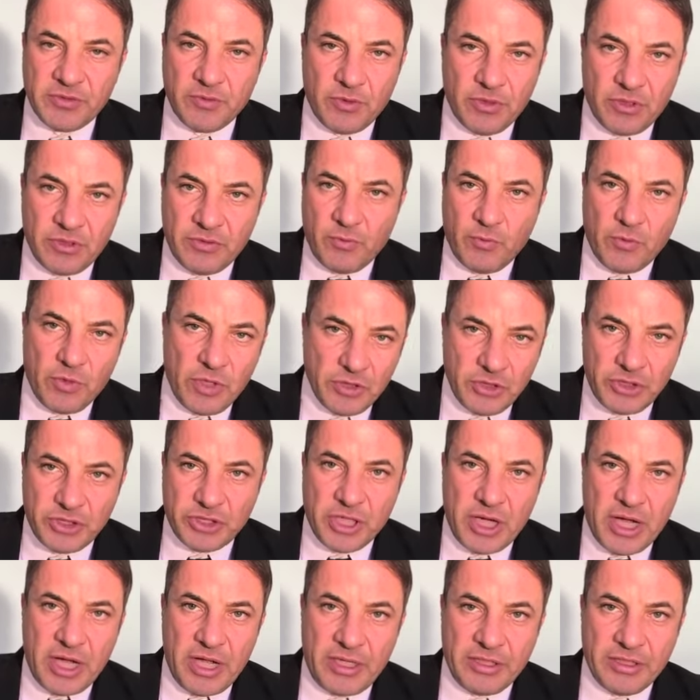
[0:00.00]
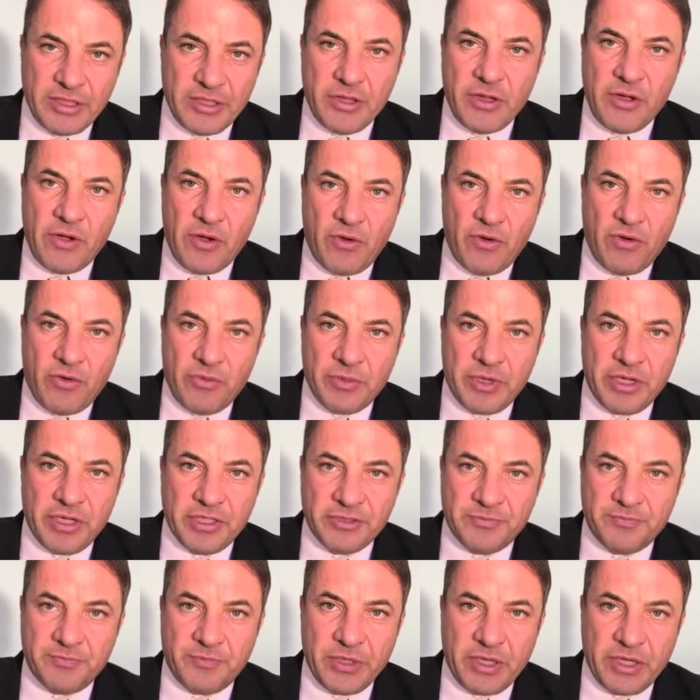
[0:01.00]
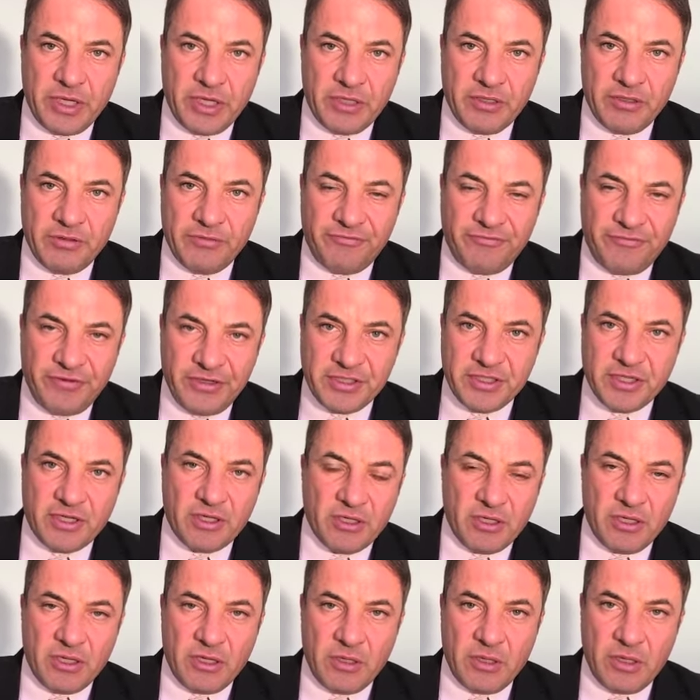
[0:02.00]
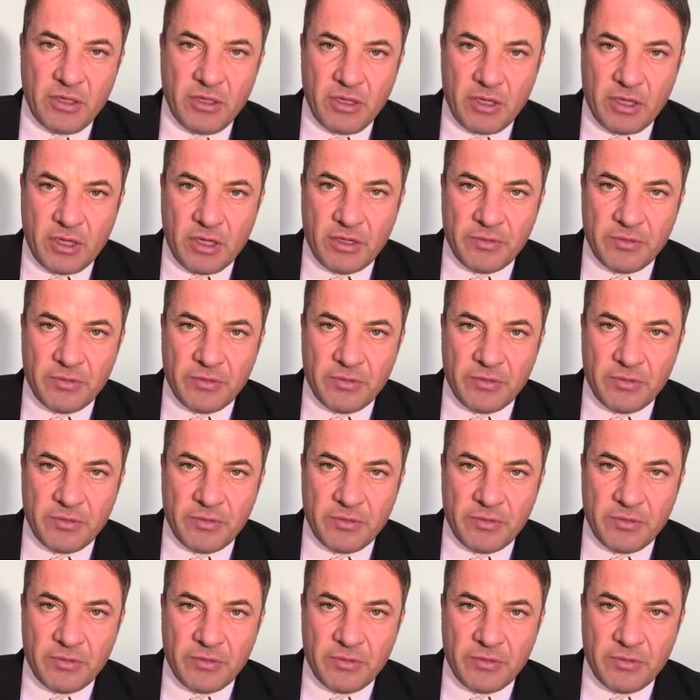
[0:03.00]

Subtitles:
one child in a home is being physically